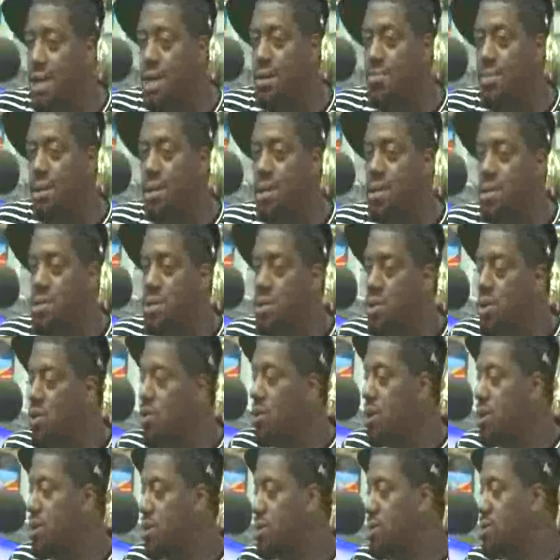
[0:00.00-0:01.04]
of comedians
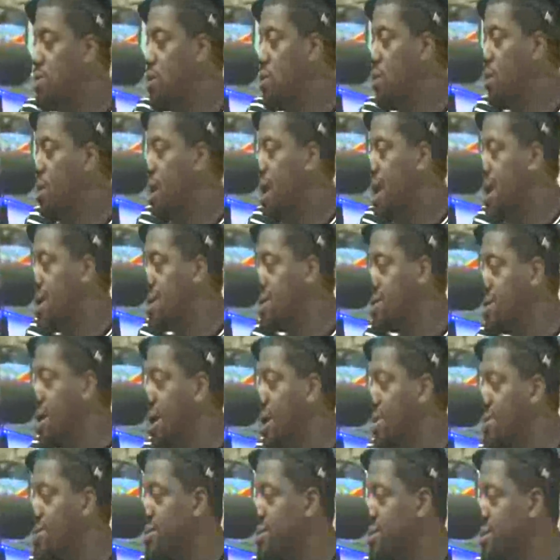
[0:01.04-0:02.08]
do it. So I
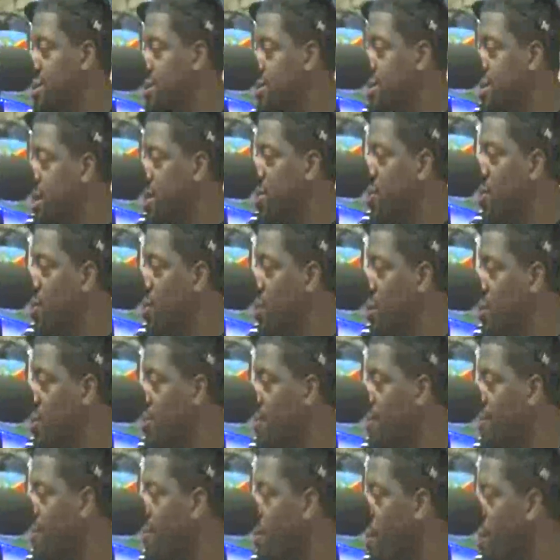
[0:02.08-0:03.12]
tend to stay on
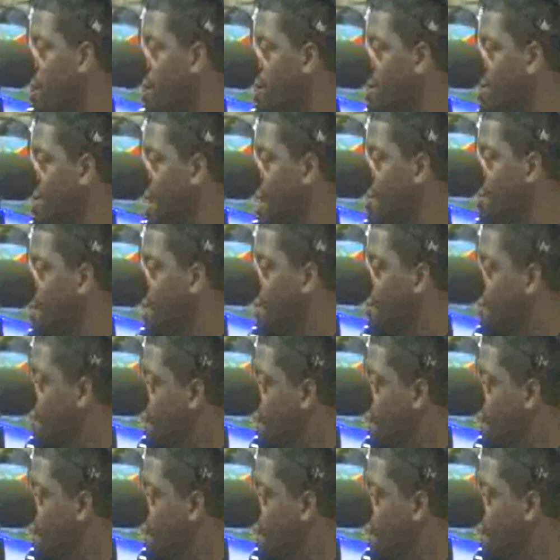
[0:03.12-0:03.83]
as far as like my